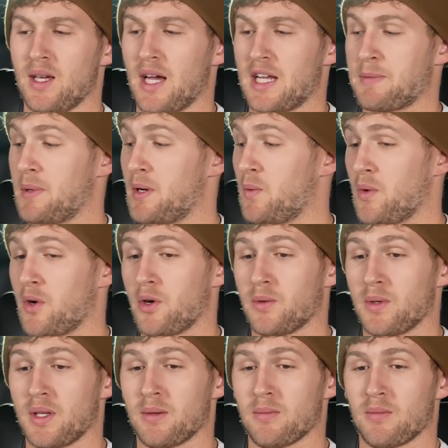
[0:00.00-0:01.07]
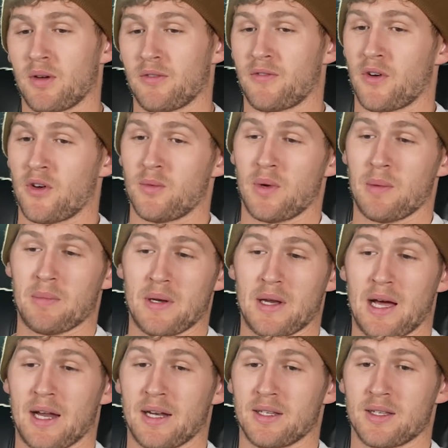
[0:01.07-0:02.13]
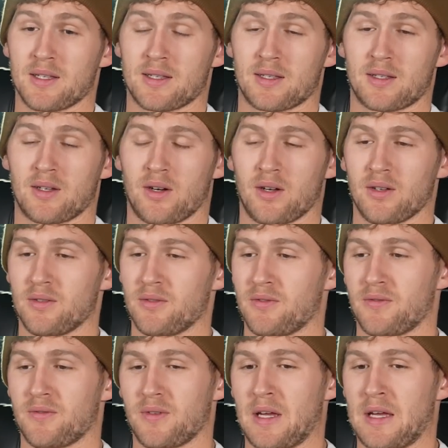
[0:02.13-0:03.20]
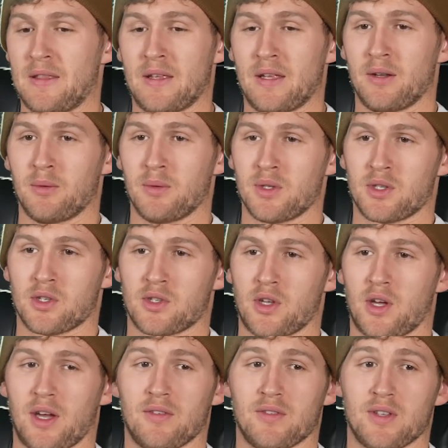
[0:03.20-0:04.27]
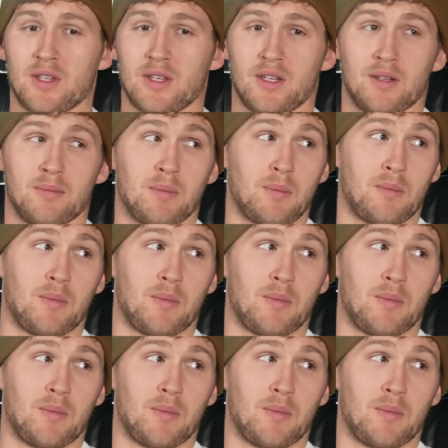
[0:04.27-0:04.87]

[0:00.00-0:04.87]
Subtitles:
it's been a whirlwind. My phone went bananas, kind of, and then it was just like everything.